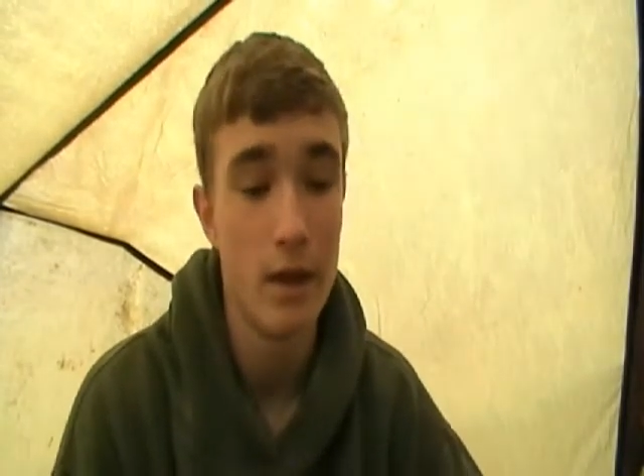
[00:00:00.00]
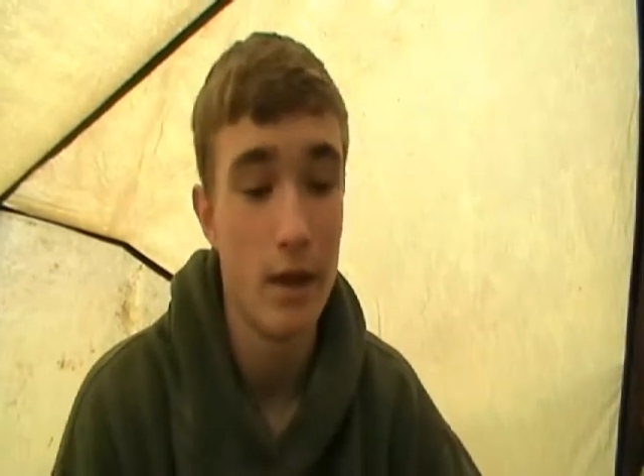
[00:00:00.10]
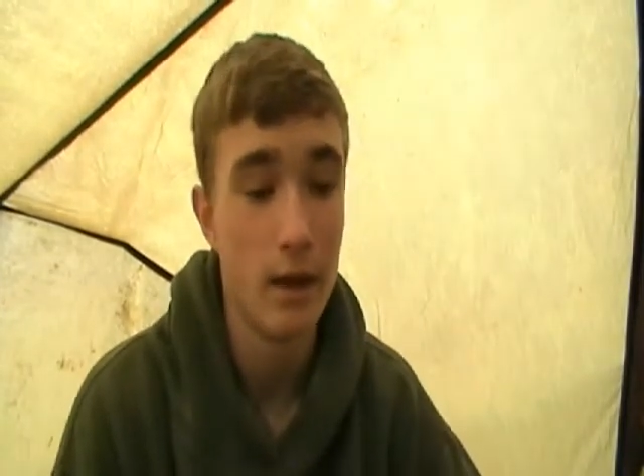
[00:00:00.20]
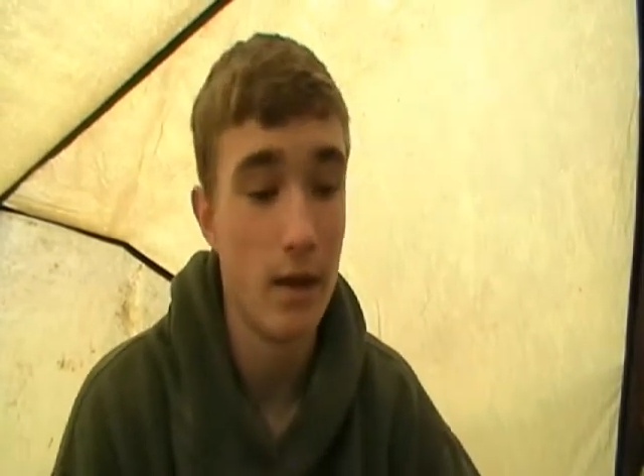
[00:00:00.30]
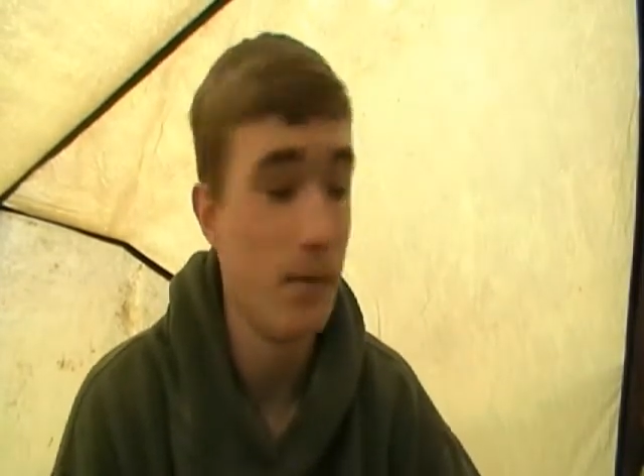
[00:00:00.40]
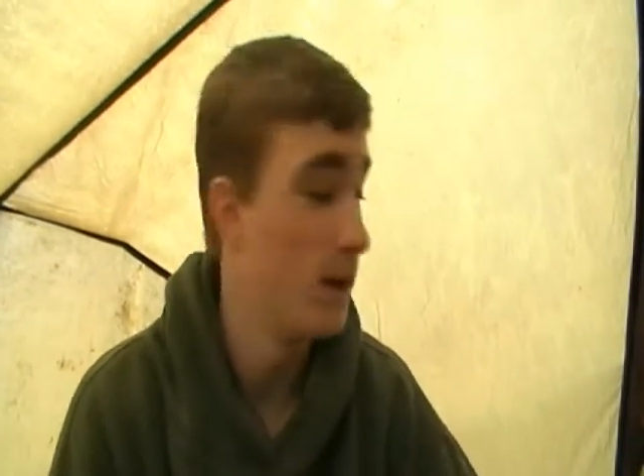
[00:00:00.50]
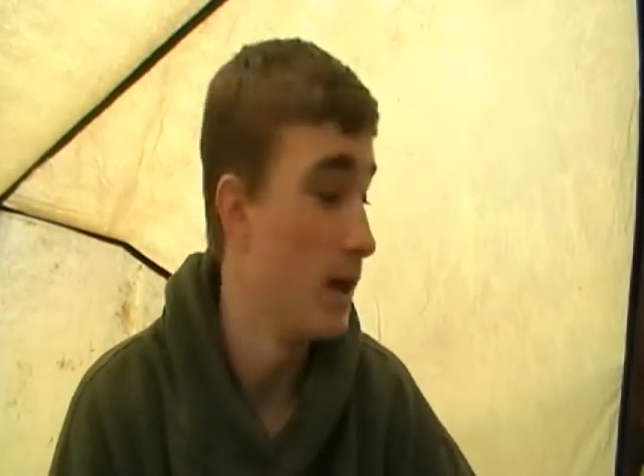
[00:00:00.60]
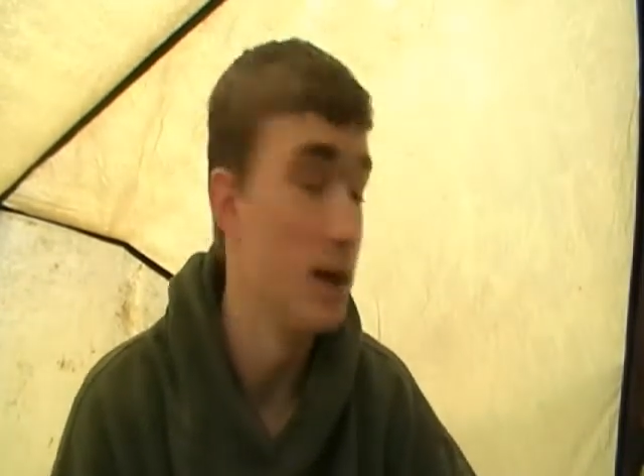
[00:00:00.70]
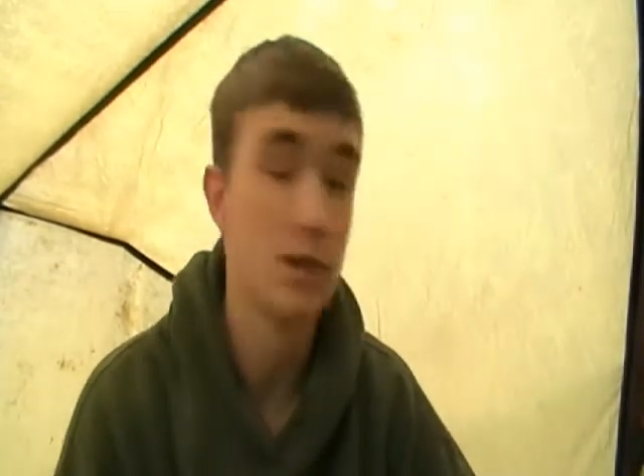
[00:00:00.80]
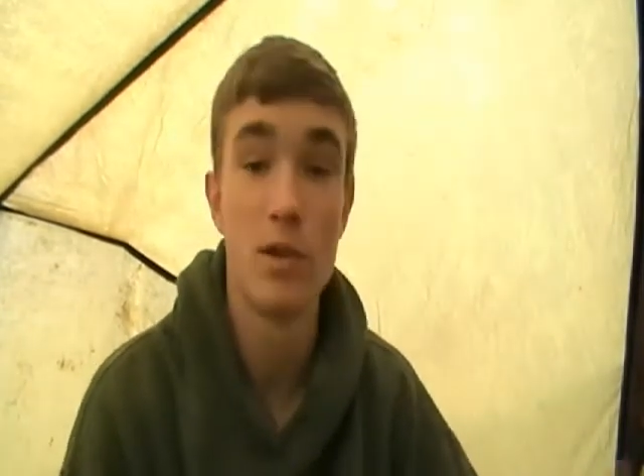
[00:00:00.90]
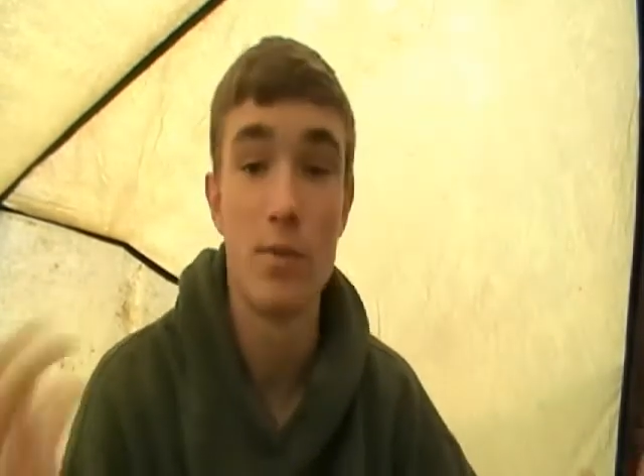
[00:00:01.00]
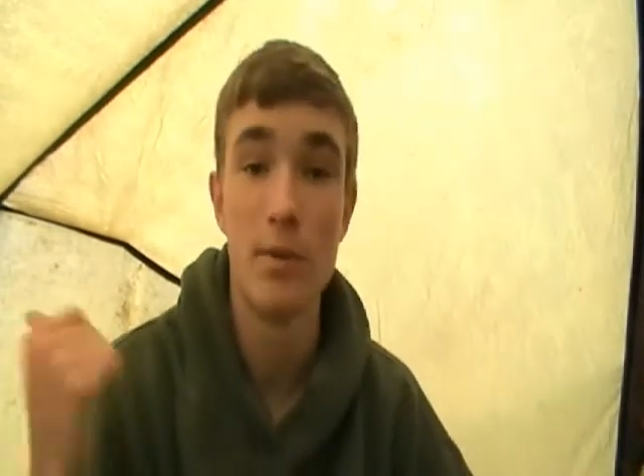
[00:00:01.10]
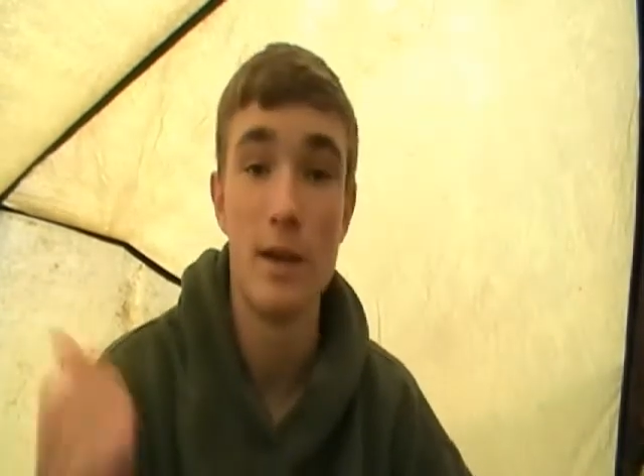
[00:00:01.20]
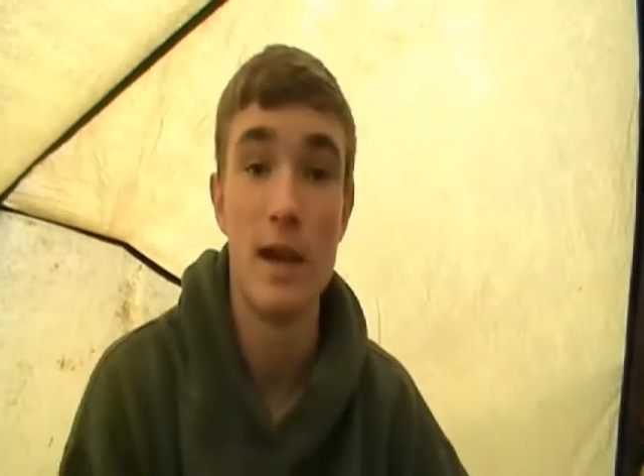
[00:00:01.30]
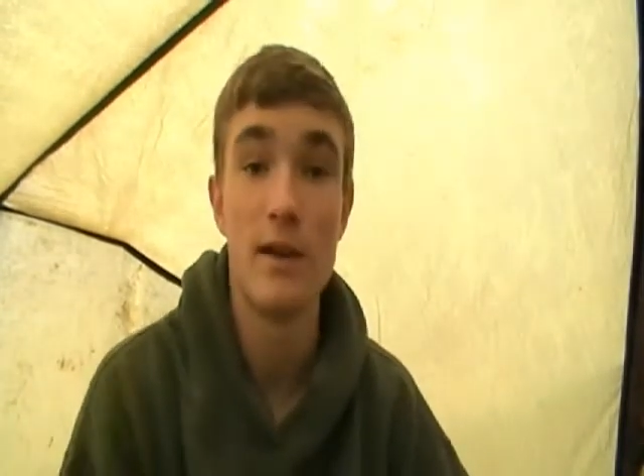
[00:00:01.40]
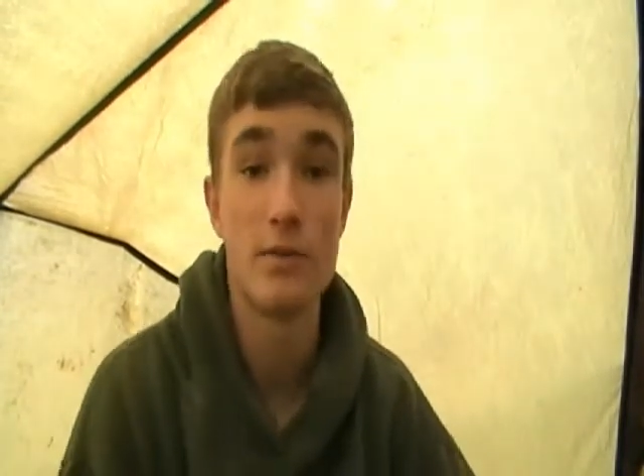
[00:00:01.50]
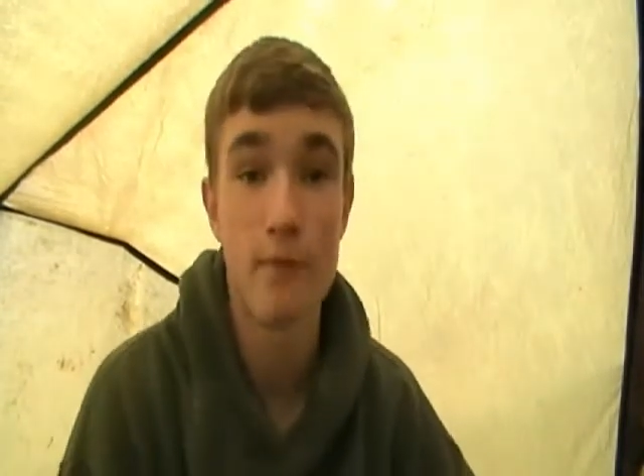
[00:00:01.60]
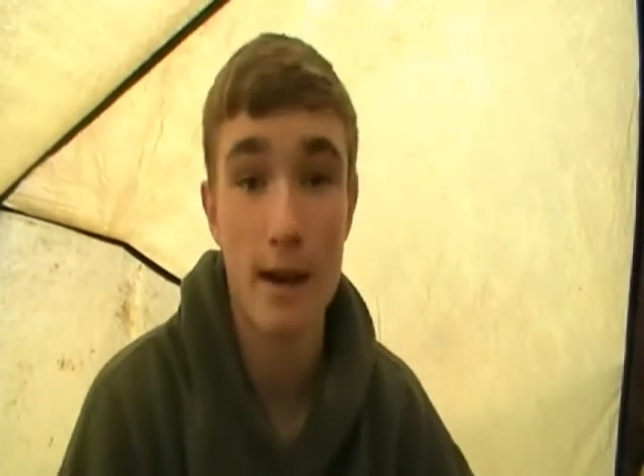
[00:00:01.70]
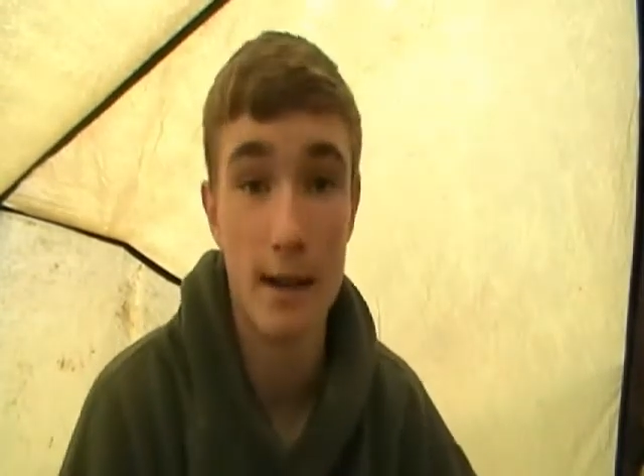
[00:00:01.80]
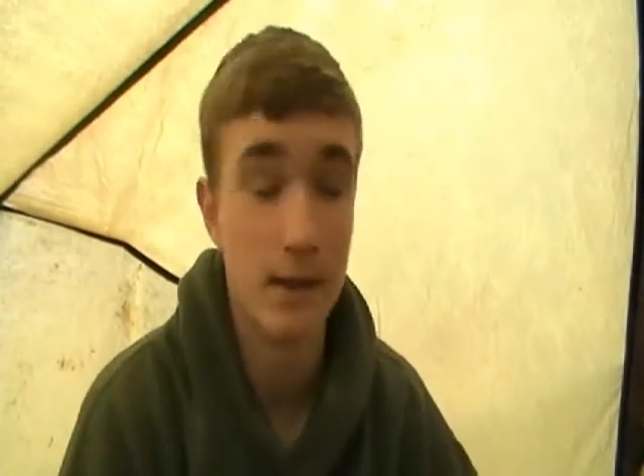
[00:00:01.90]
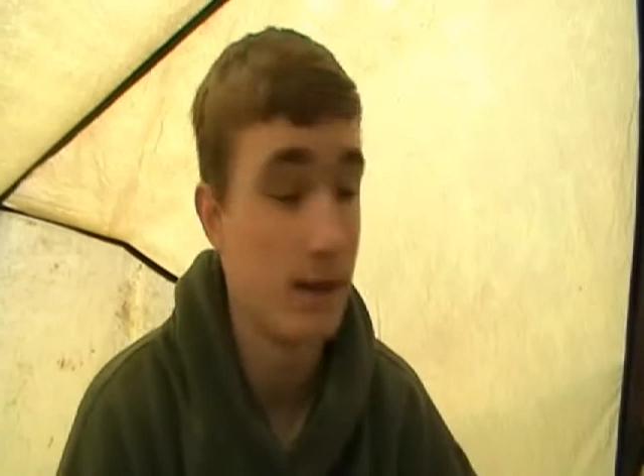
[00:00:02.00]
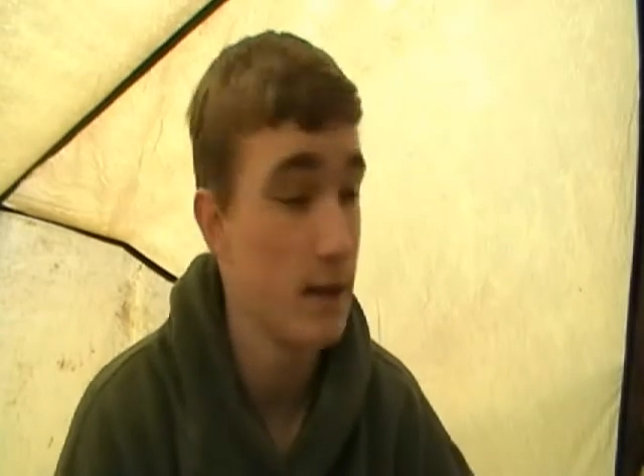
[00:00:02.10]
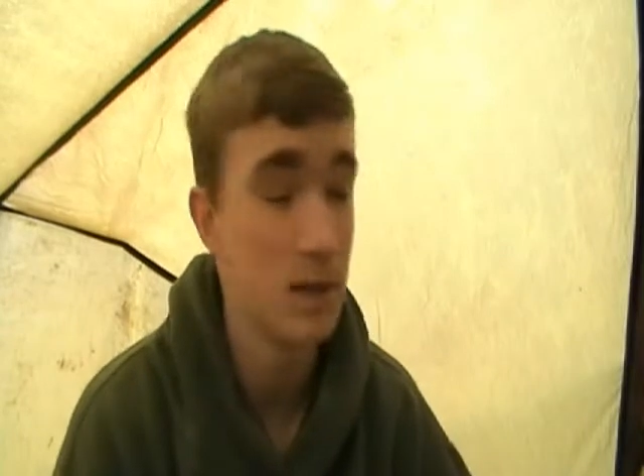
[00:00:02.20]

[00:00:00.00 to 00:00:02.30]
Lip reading: And as you can probably hear, it's raining.